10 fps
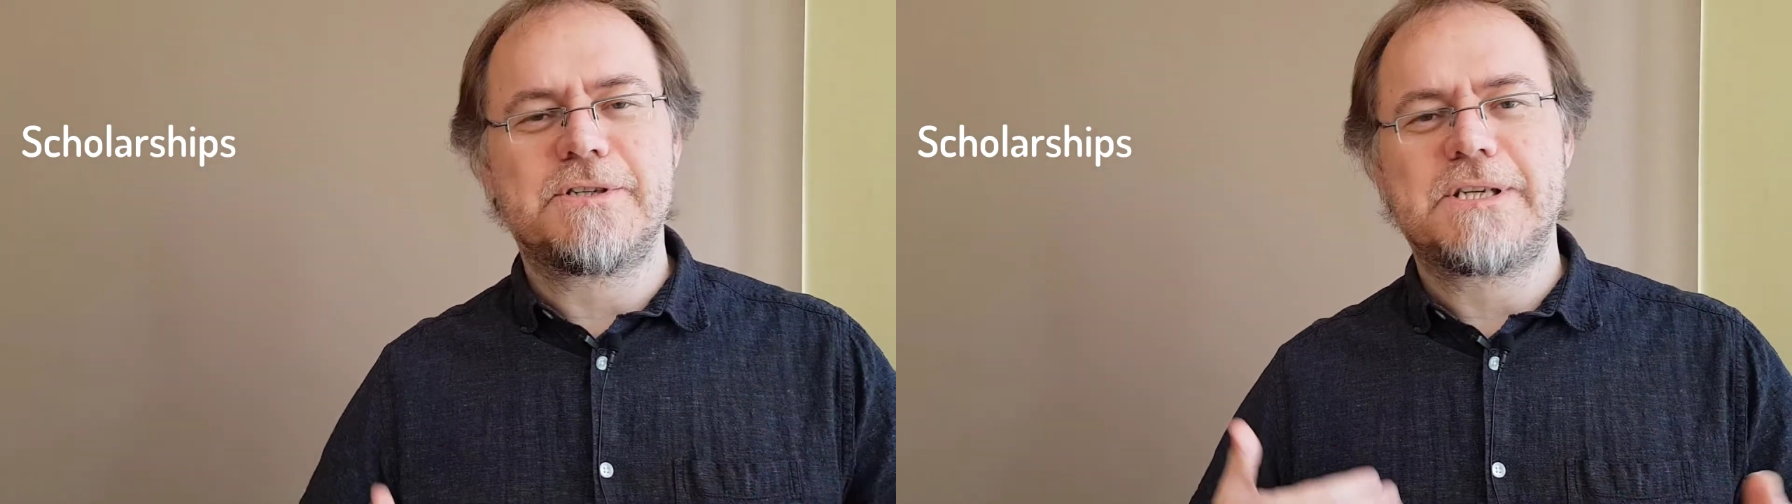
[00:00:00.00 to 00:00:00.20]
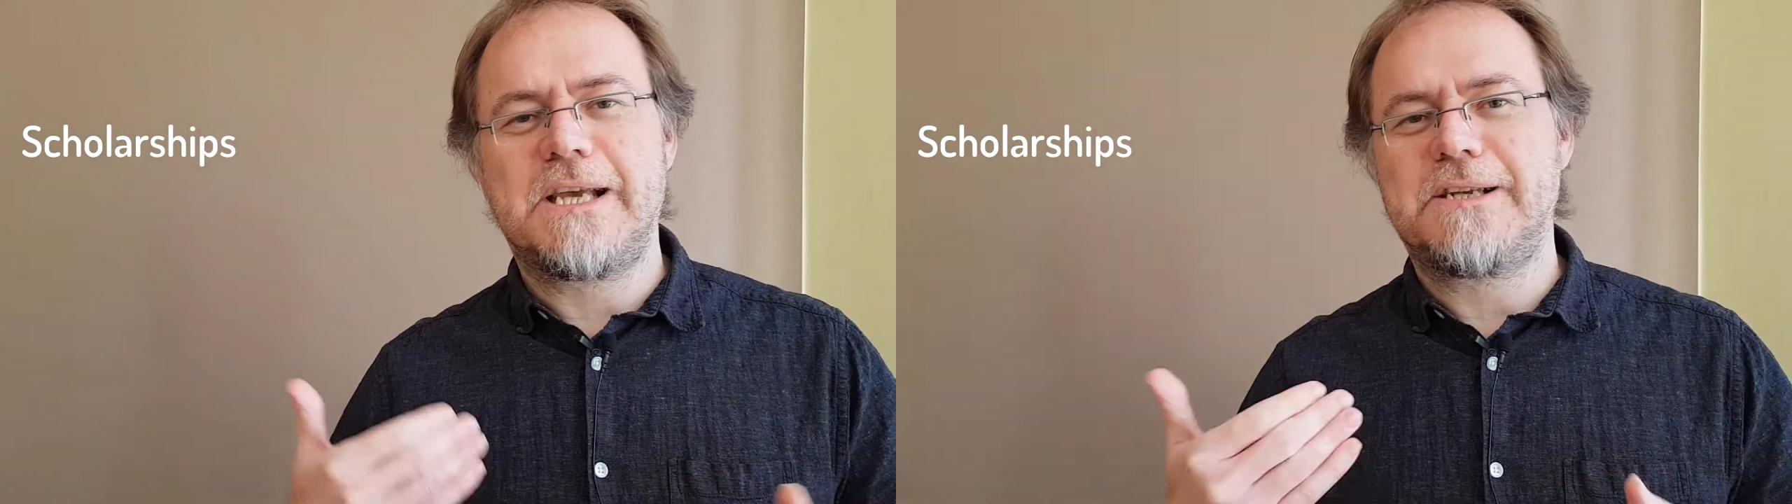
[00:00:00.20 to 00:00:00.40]

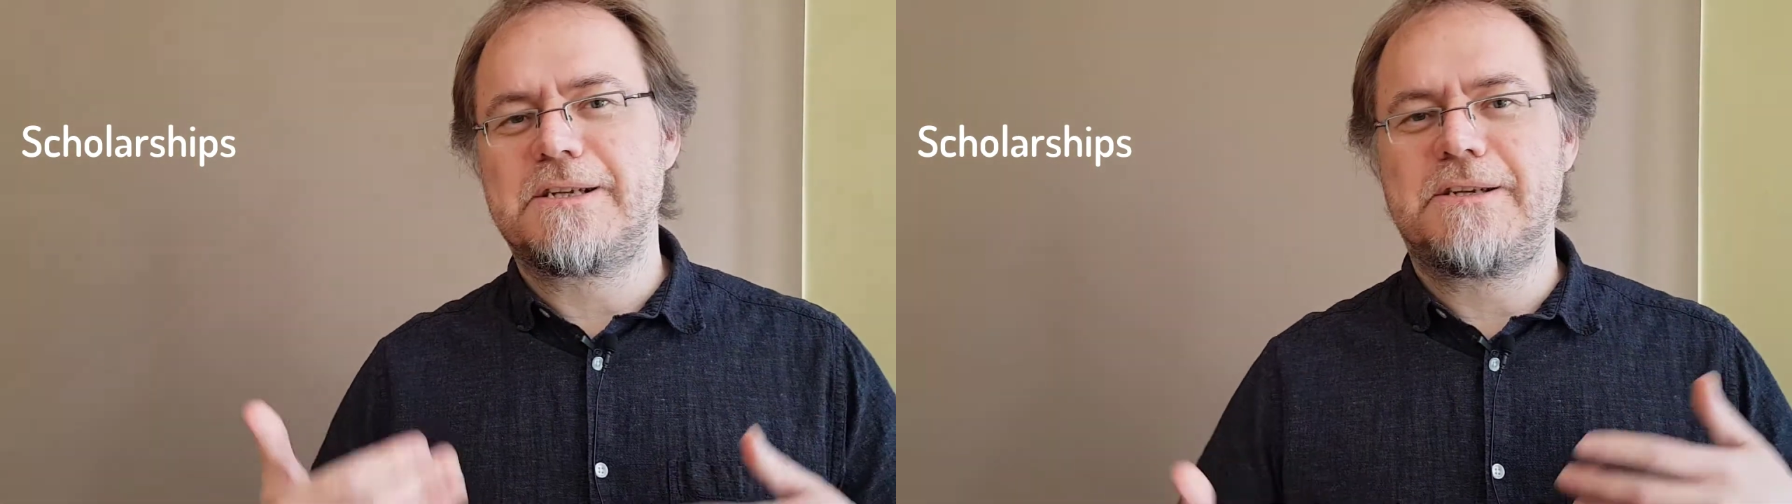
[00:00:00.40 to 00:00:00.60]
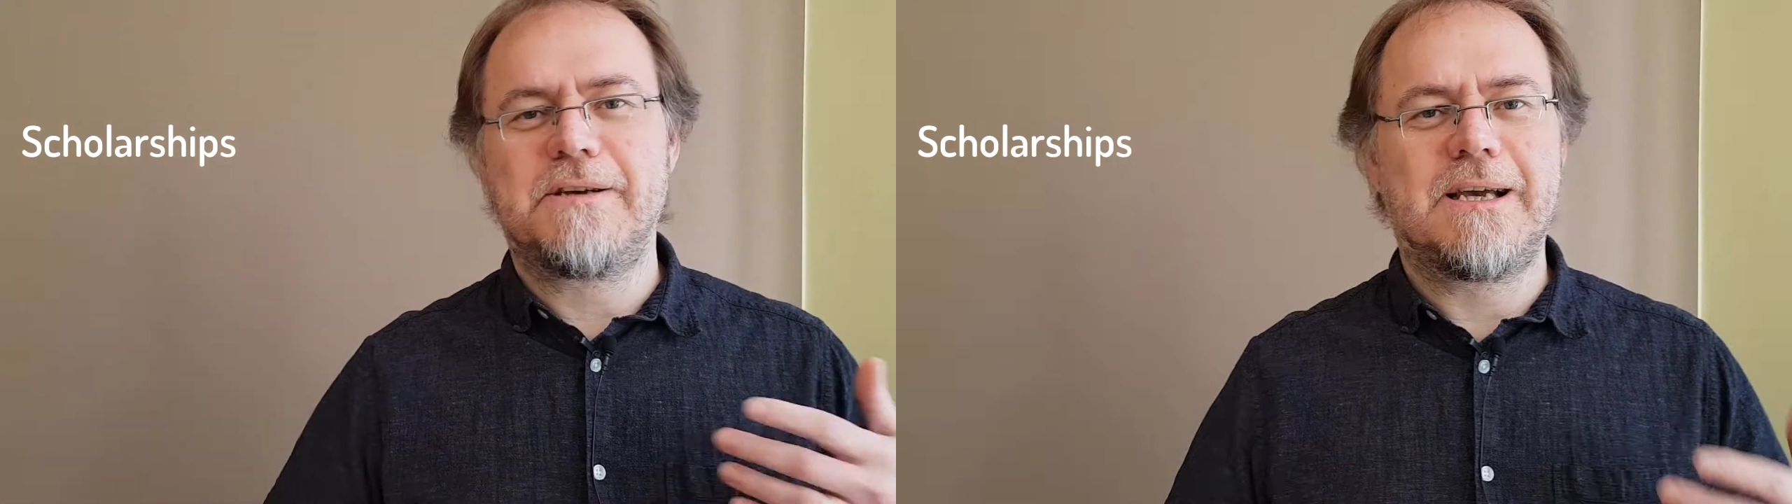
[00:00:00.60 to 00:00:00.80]
contained
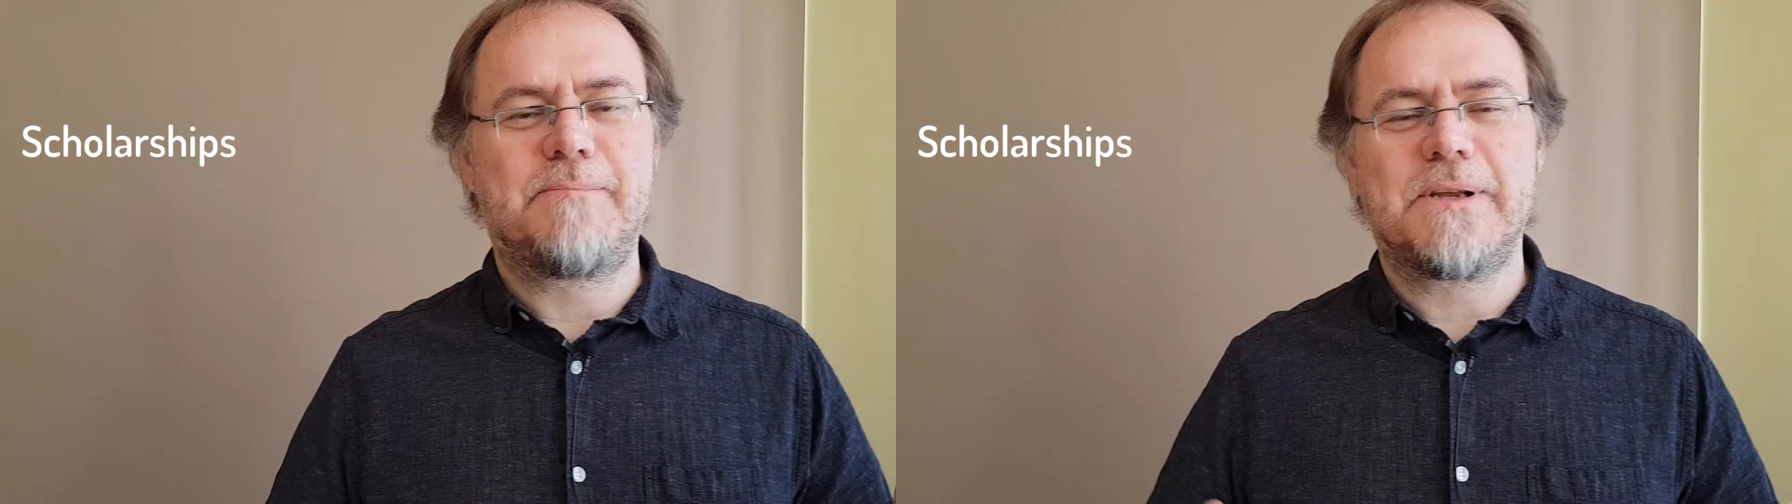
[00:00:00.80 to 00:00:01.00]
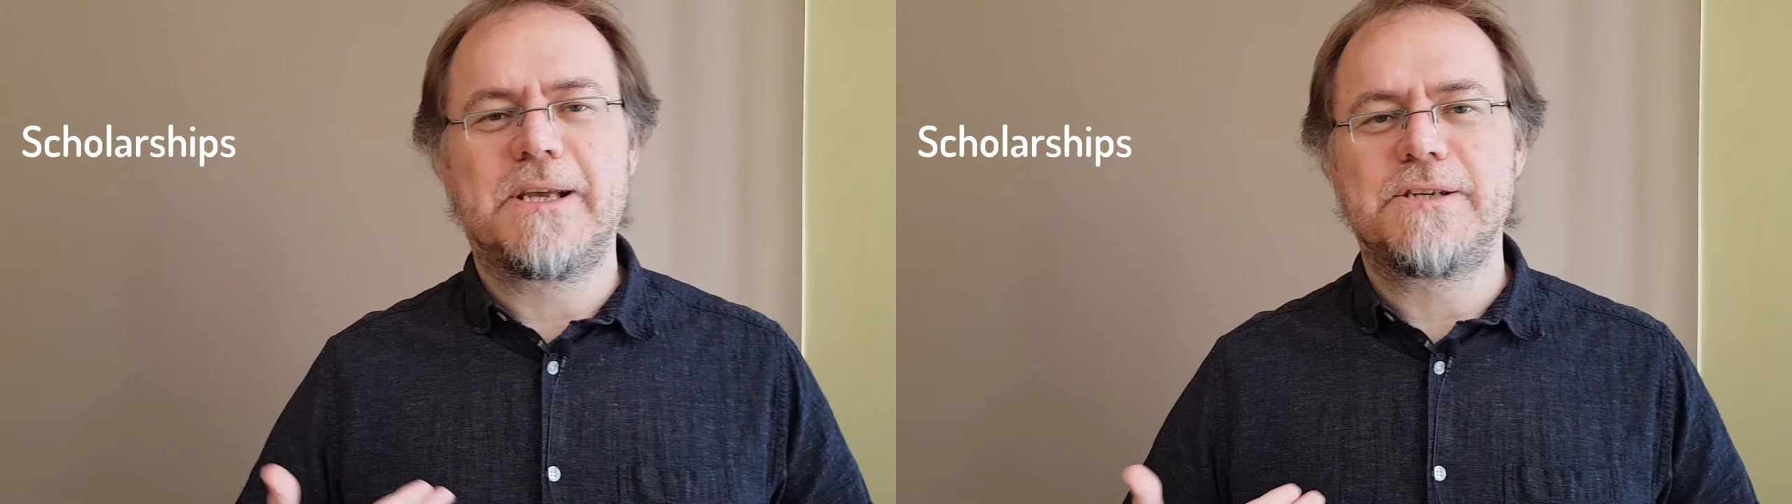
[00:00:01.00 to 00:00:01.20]
in your
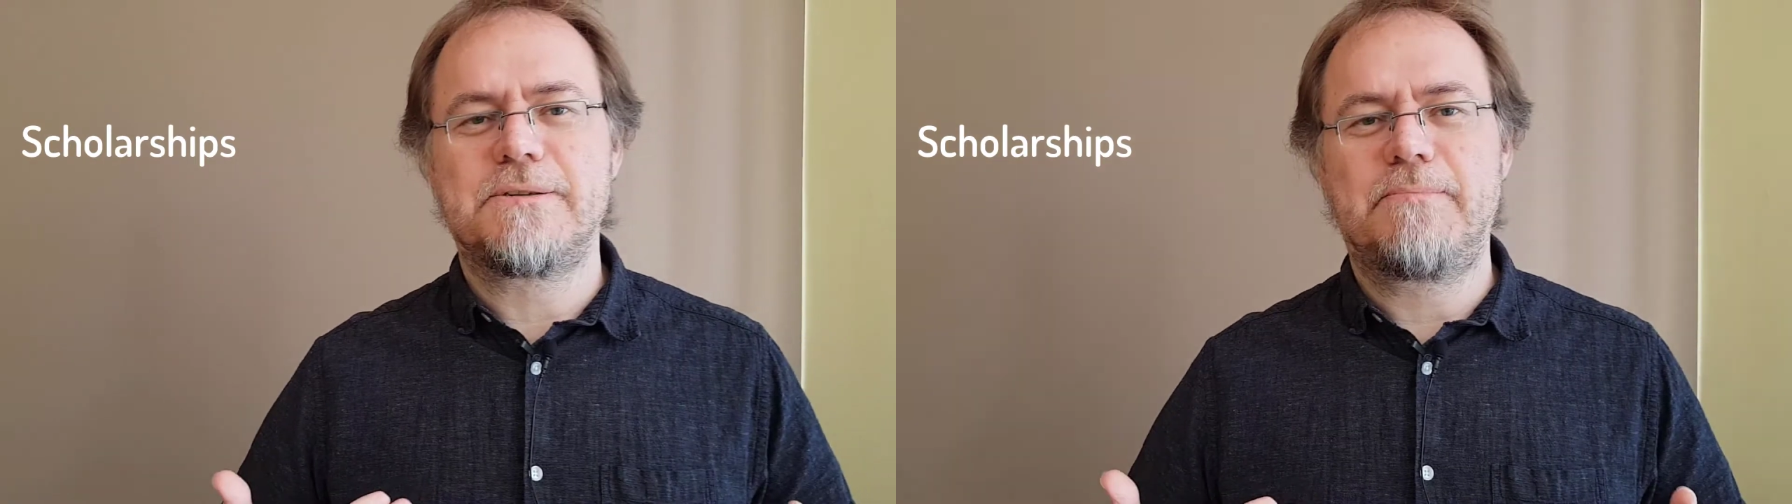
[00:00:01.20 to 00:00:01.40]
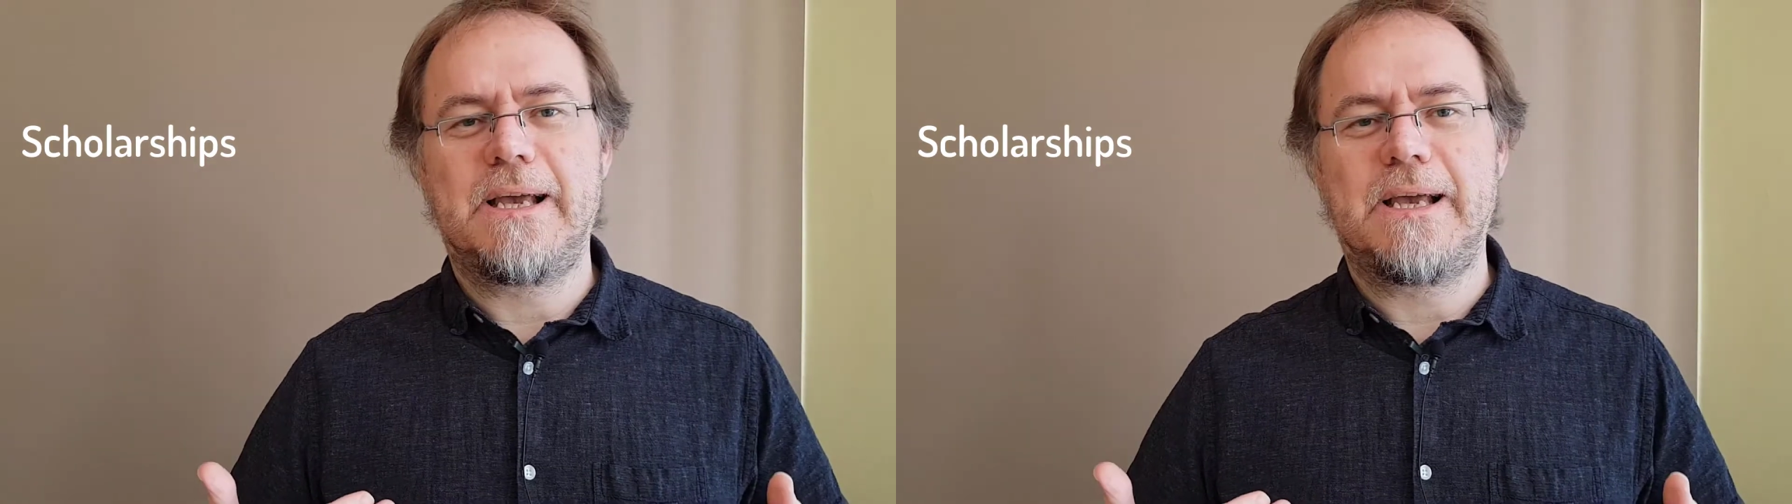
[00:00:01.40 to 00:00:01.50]
application